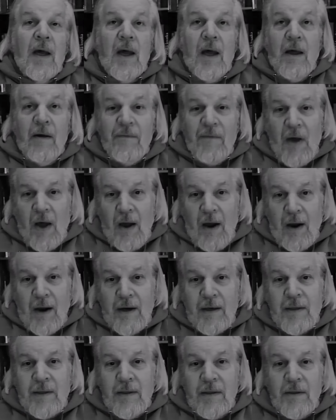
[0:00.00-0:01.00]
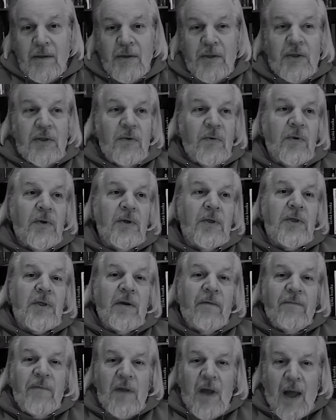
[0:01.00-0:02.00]
of art, stewards
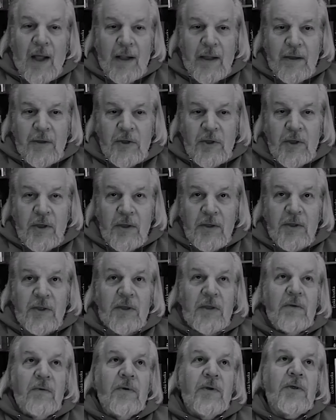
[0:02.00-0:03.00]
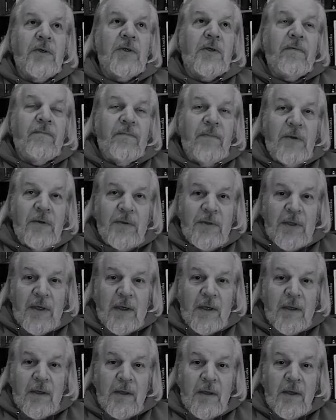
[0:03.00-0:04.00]
of knowledge, stewards of
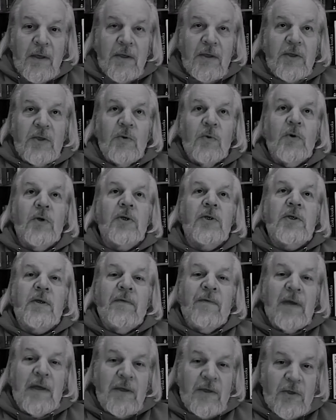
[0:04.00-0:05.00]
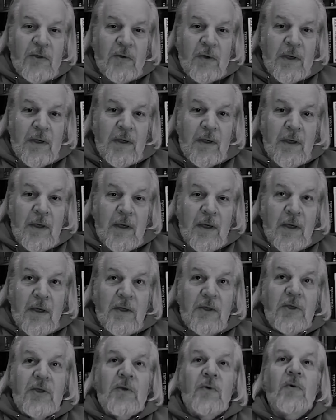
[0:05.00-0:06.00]
music, stewards of history,
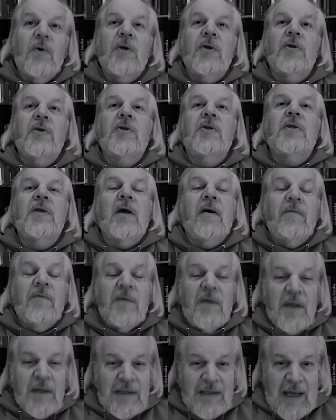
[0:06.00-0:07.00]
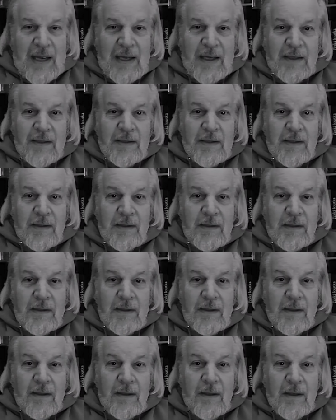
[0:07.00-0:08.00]
stewards of the
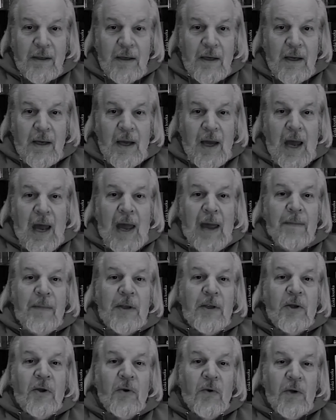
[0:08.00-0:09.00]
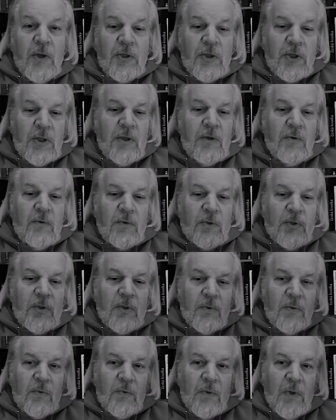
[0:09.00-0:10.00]
sciences. I'm encouraging you
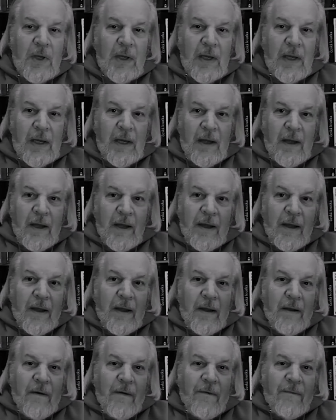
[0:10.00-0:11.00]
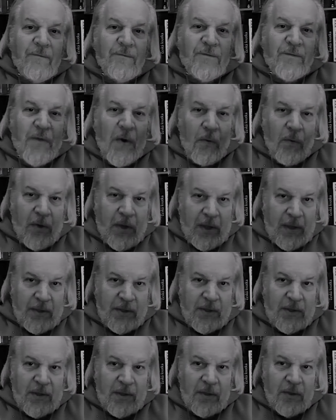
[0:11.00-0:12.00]
to
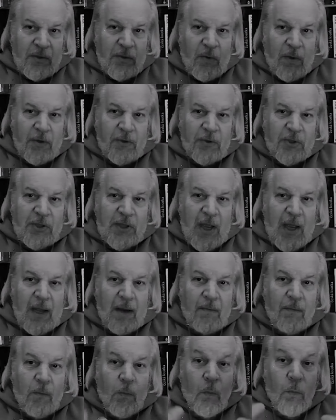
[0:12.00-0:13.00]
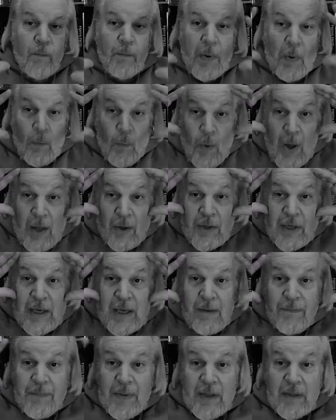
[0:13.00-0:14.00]
focus, to understand, but while
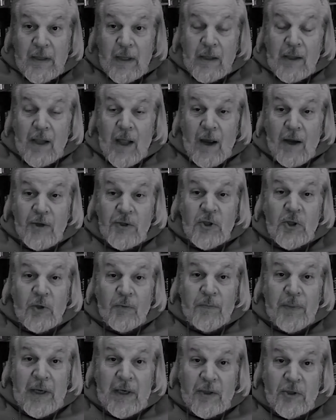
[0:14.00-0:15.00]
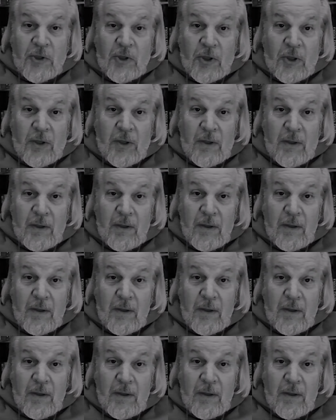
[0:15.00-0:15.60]
keeping the larger picture